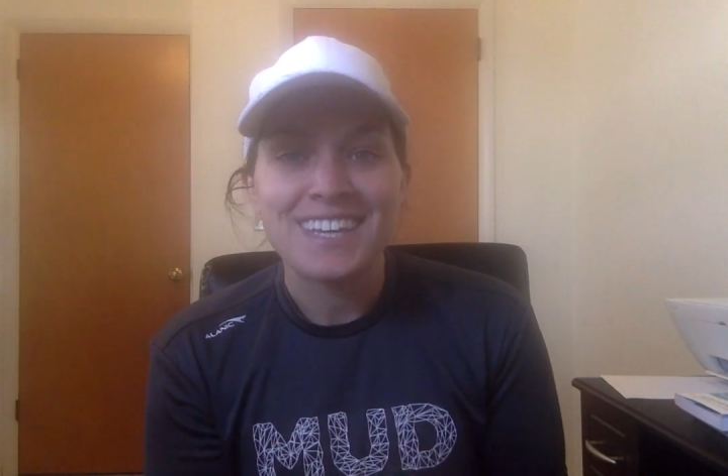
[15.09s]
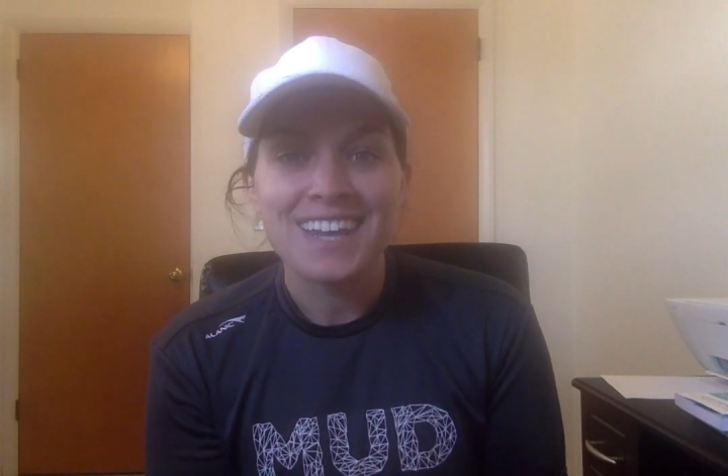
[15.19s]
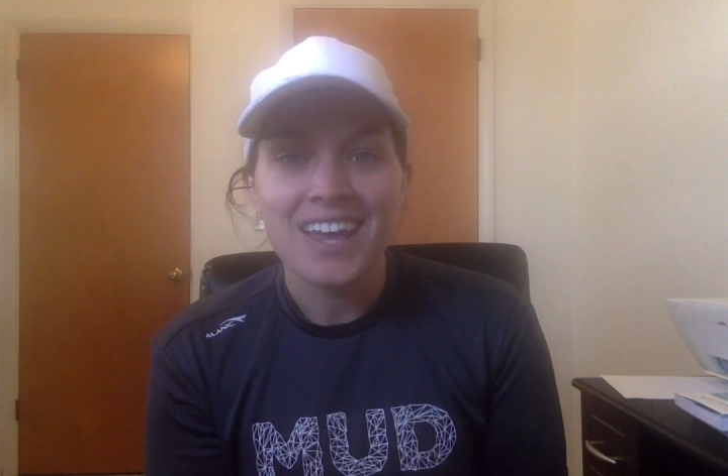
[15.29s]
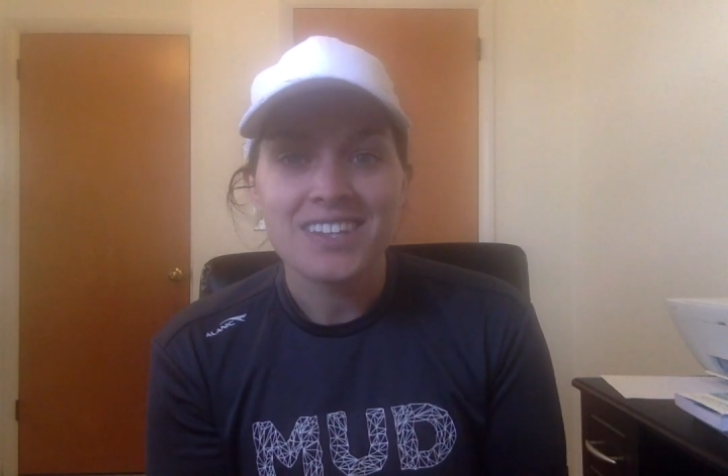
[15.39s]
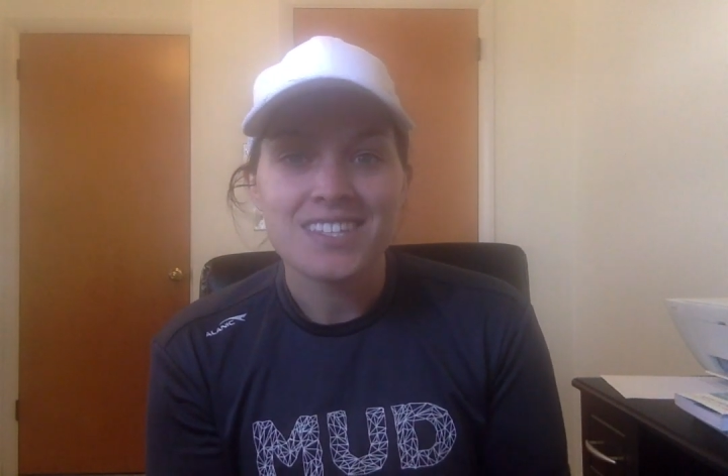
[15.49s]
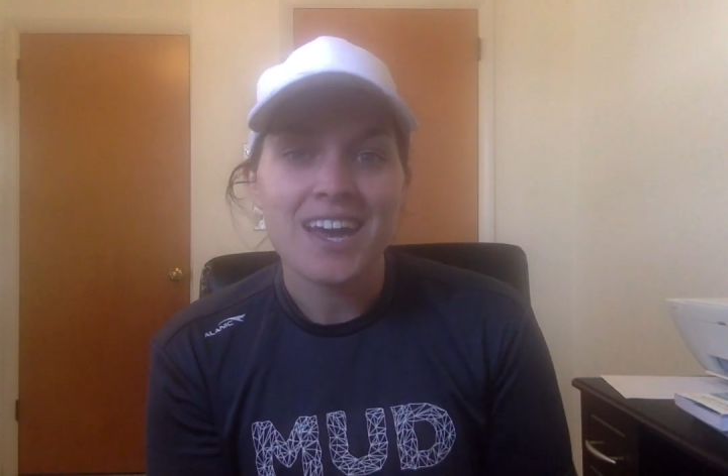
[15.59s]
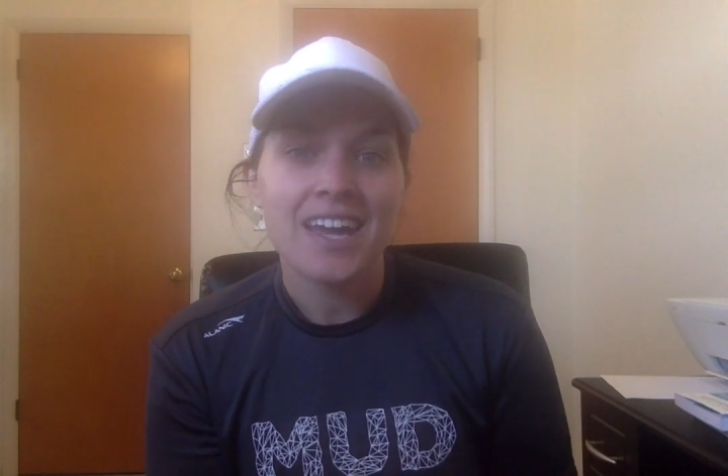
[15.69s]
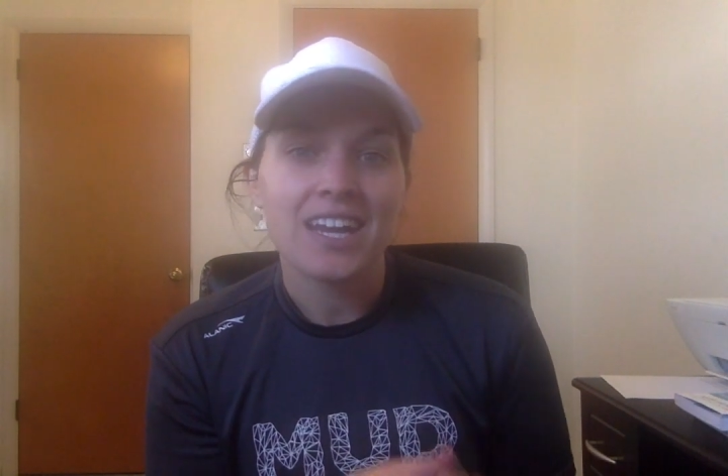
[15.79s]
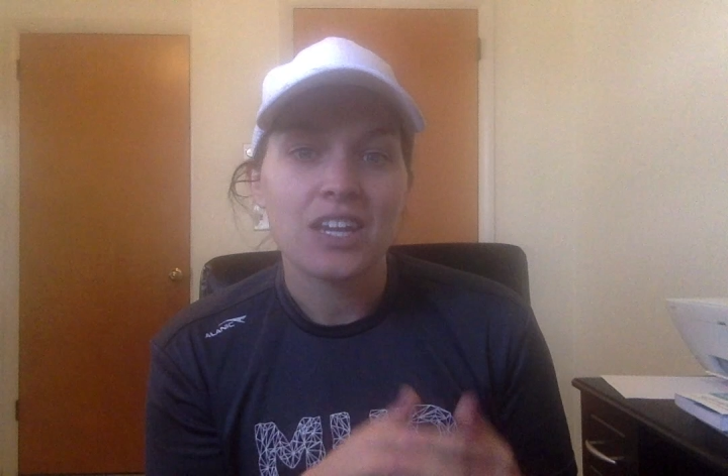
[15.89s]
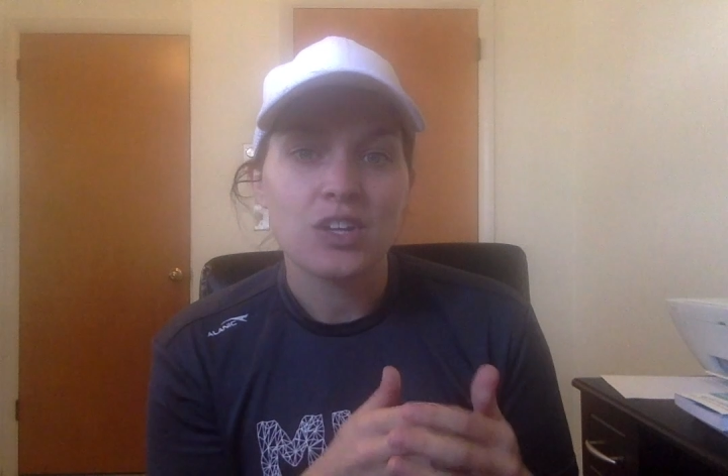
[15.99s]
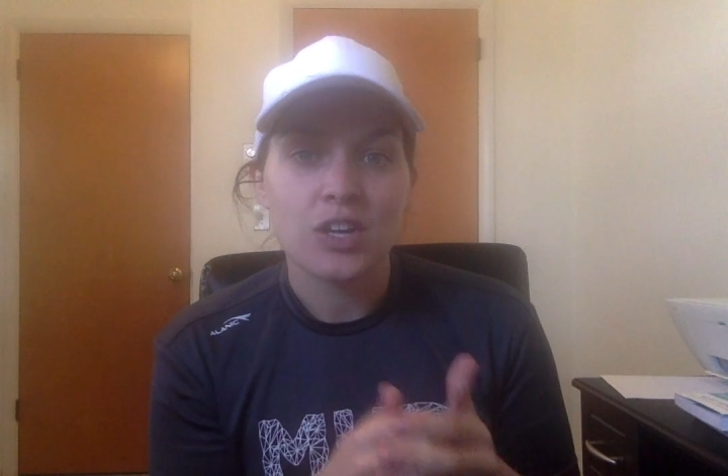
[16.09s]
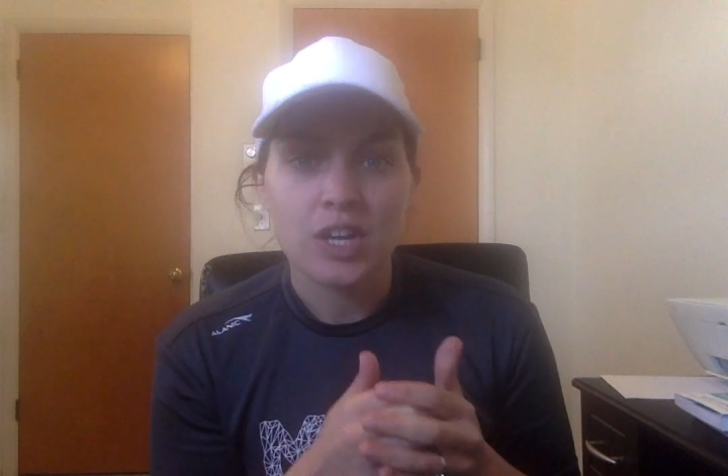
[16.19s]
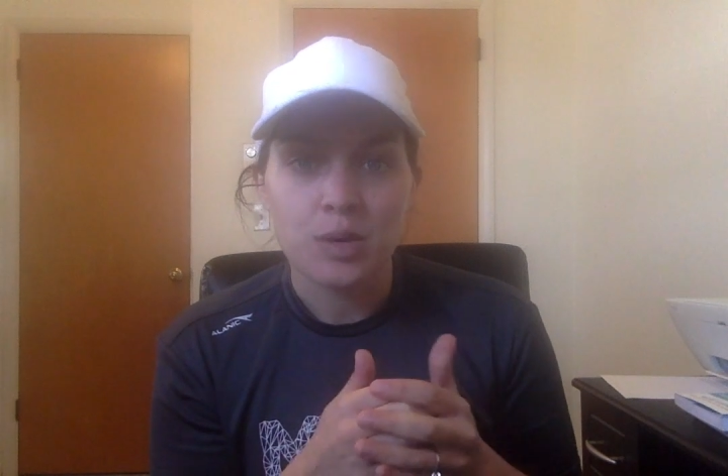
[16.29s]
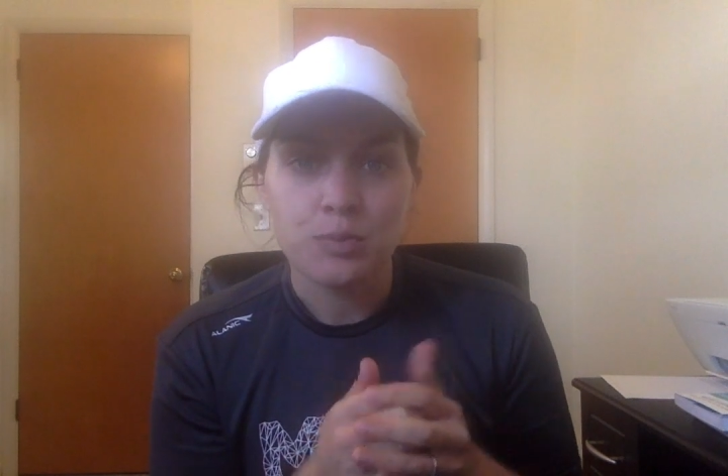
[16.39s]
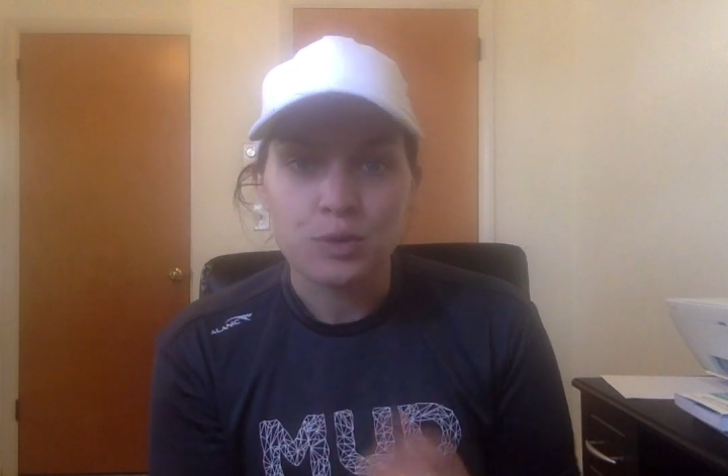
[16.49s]
get outside and you're
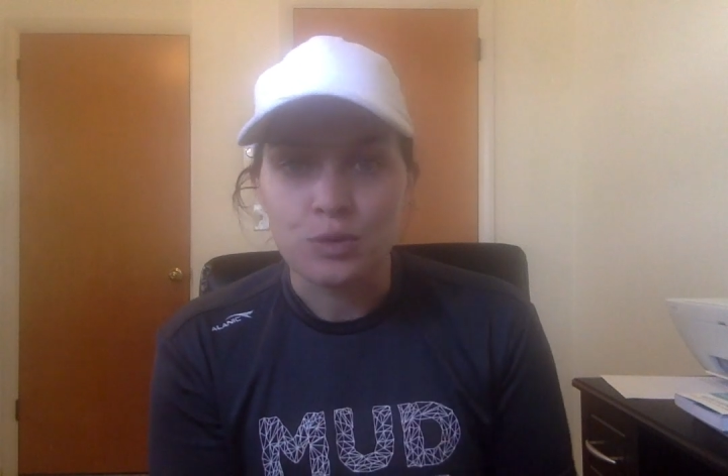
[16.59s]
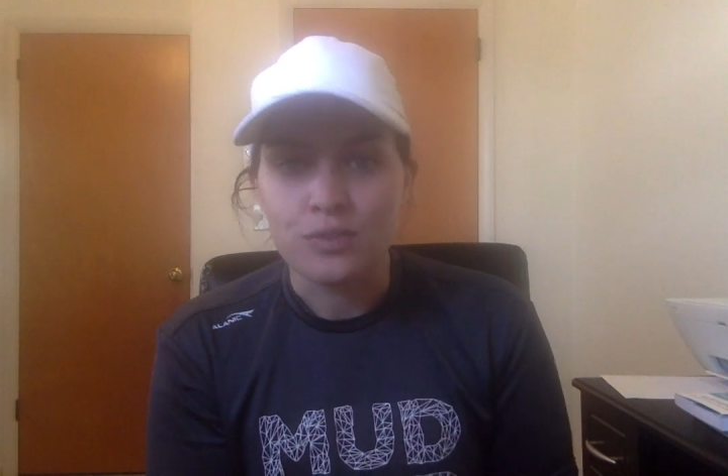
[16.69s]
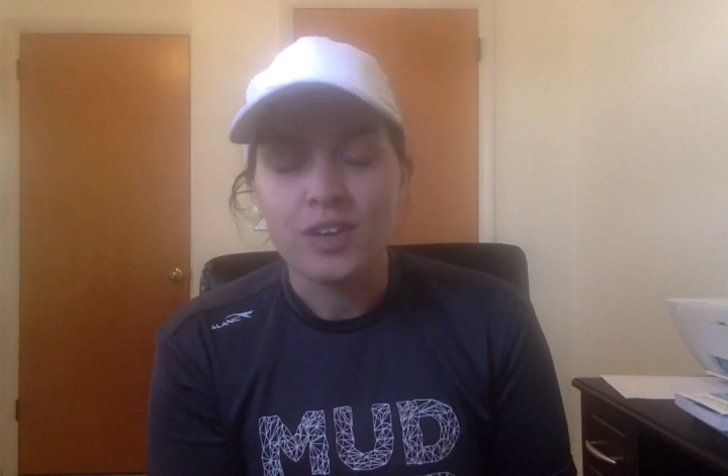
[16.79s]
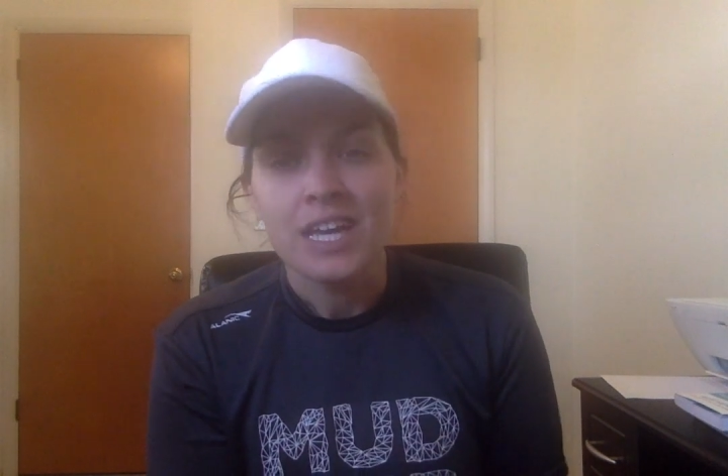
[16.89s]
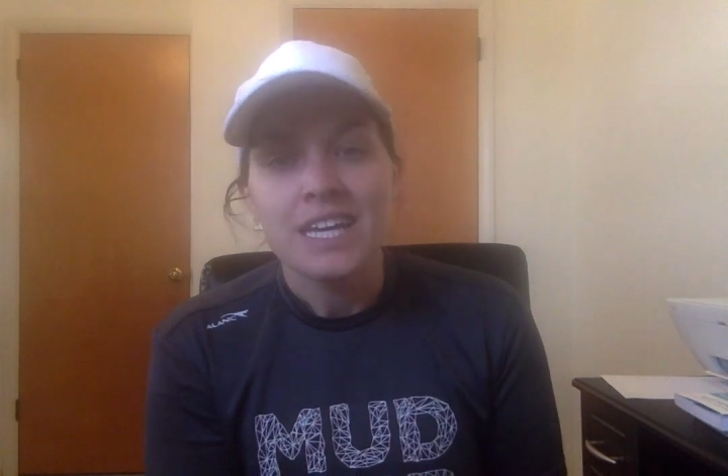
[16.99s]
going to move.